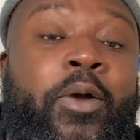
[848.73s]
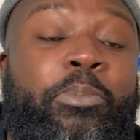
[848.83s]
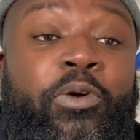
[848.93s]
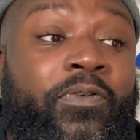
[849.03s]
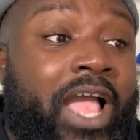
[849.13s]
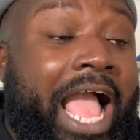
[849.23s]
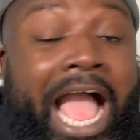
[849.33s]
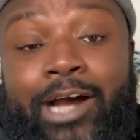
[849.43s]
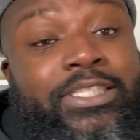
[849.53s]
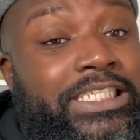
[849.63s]
Both
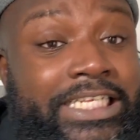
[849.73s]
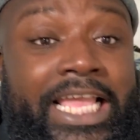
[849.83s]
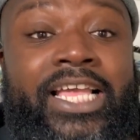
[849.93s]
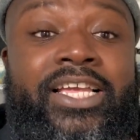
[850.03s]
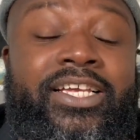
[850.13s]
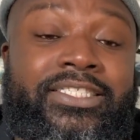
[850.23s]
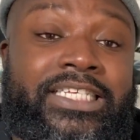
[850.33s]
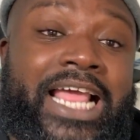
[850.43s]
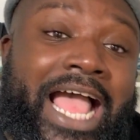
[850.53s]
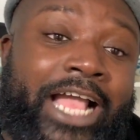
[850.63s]
how to get to
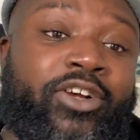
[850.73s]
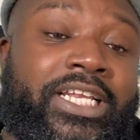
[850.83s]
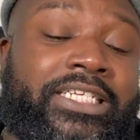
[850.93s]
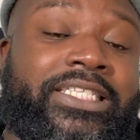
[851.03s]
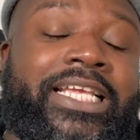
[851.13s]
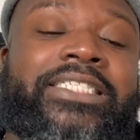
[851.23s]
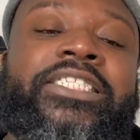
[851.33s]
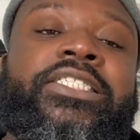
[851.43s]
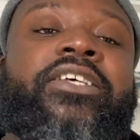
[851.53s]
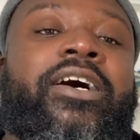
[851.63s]
that iconic status and
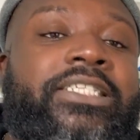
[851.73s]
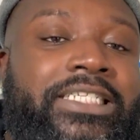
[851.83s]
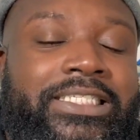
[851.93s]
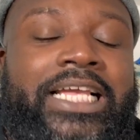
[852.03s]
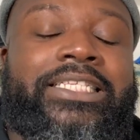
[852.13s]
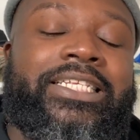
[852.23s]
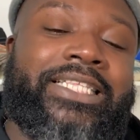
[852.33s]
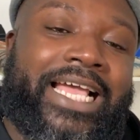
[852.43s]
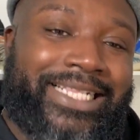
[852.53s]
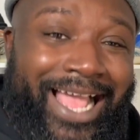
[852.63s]
just understanding
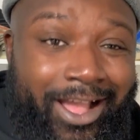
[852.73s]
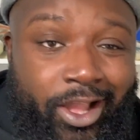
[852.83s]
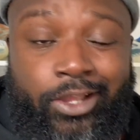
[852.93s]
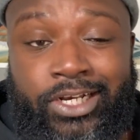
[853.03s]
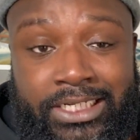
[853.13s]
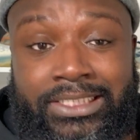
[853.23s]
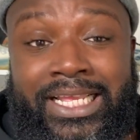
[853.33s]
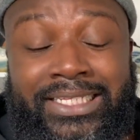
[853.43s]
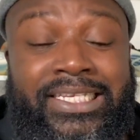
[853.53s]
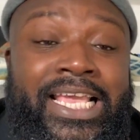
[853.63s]
that that iconic
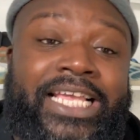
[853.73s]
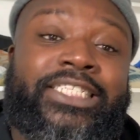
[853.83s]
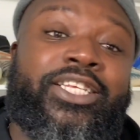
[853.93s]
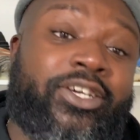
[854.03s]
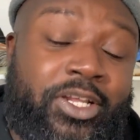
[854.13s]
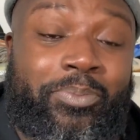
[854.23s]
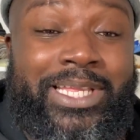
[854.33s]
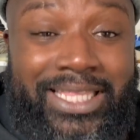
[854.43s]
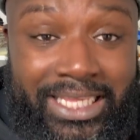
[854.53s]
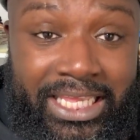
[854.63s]
status is gonna be
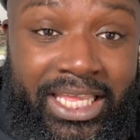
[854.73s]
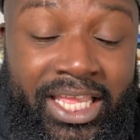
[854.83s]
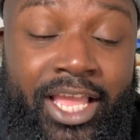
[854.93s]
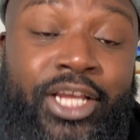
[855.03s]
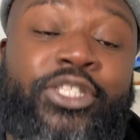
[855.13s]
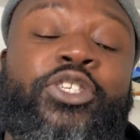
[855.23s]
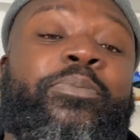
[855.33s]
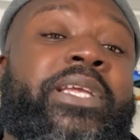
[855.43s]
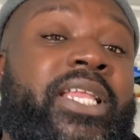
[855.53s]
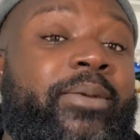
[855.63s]
the key to you
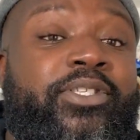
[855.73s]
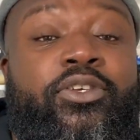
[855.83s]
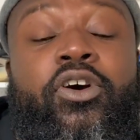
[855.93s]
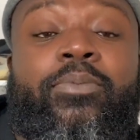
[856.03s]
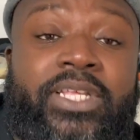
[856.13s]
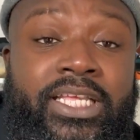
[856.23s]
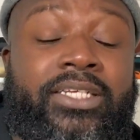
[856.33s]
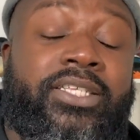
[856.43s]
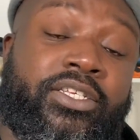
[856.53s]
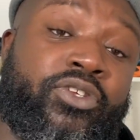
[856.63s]
being able to cop the
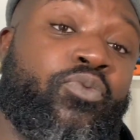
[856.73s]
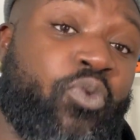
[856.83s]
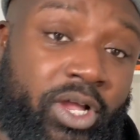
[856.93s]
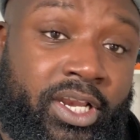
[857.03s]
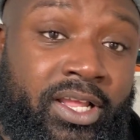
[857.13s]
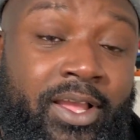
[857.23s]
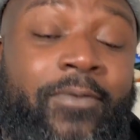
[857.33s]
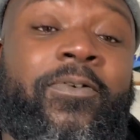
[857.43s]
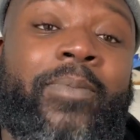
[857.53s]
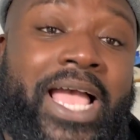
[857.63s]
kicks that you want
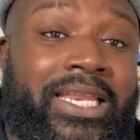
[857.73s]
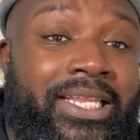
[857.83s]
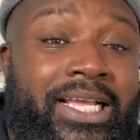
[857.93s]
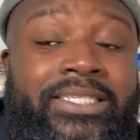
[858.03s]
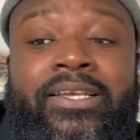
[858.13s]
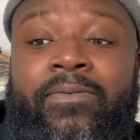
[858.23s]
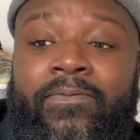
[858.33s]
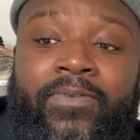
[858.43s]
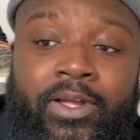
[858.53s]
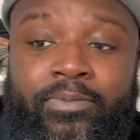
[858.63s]
from Adidas
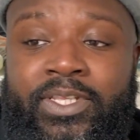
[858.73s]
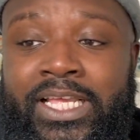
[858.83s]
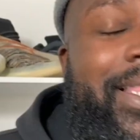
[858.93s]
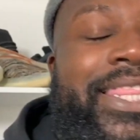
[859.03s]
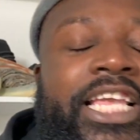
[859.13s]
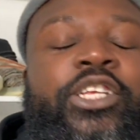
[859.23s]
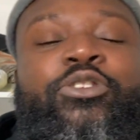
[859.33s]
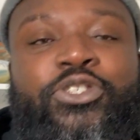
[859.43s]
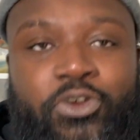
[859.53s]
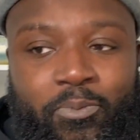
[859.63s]
Confirmed. Thank you
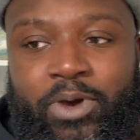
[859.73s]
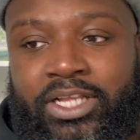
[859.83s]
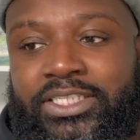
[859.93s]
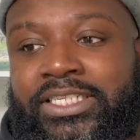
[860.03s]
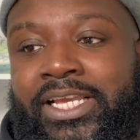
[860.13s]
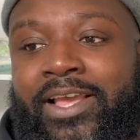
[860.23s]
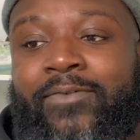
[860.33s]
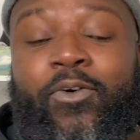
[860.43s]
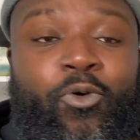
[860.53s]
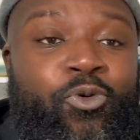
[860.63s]
so much
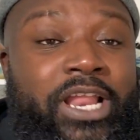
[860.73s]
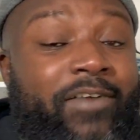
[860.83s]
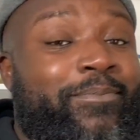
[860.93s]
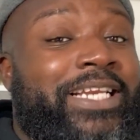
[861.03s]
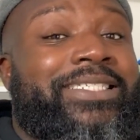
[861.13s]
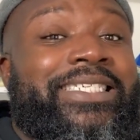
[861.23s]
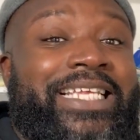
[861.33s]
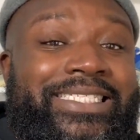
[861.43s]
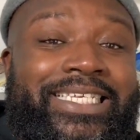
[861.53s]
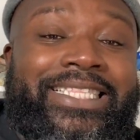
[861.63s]
for all that I've managed to
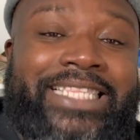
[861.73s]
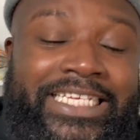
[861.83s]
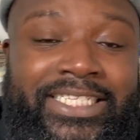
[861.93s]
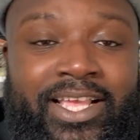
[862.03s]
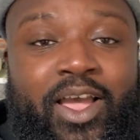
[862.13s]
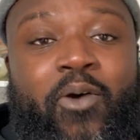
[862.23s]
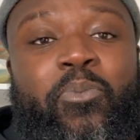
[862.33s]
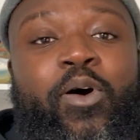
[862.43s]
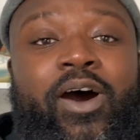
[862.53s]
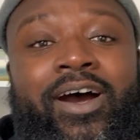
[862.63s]
get to this
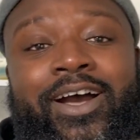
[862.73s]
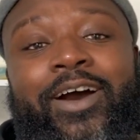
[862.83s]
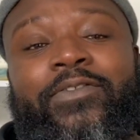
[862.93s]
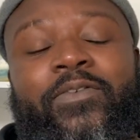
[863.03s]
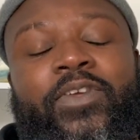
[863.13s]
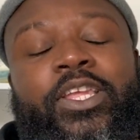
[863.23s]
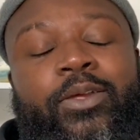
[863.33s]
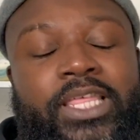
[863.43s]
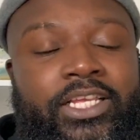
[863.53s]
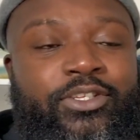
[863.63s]
part of the video.
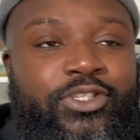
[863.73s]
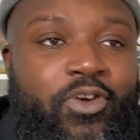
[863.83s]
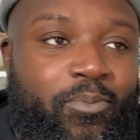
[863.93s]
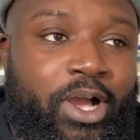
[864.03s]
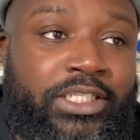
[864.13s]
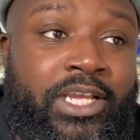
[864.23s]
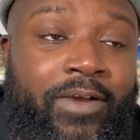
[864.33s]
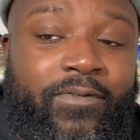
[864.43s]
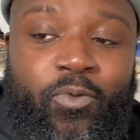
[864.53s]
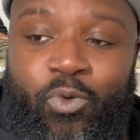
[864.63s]
Thank you so much
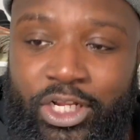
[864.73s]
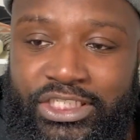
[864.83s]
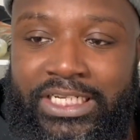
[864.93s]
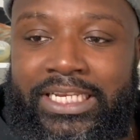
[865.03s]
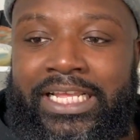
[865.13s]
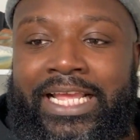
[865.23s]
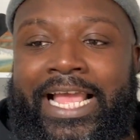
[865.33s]
for watching.